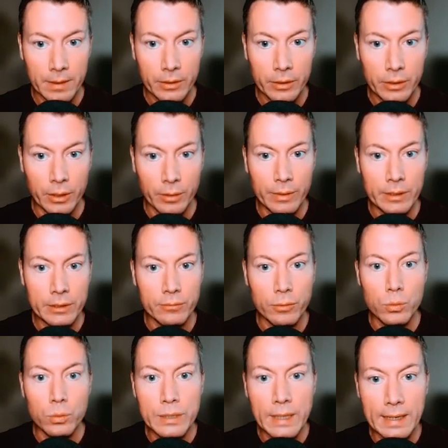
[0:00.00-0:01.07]
These are
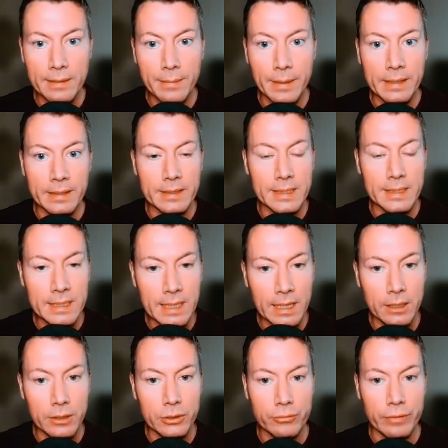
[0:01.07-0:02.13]
all telling me that
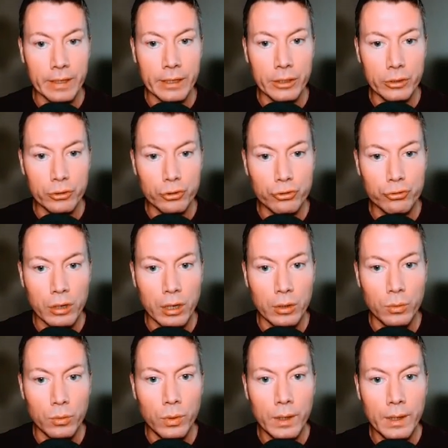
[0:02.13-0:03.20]
sellers are in
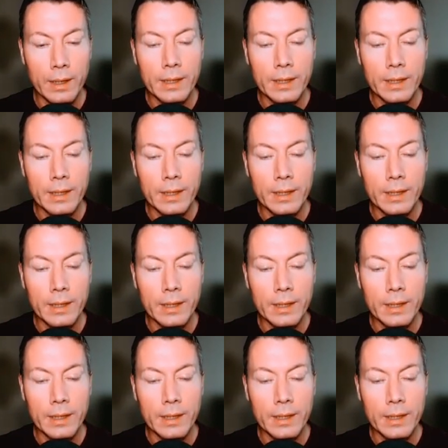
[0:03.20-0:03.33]
control,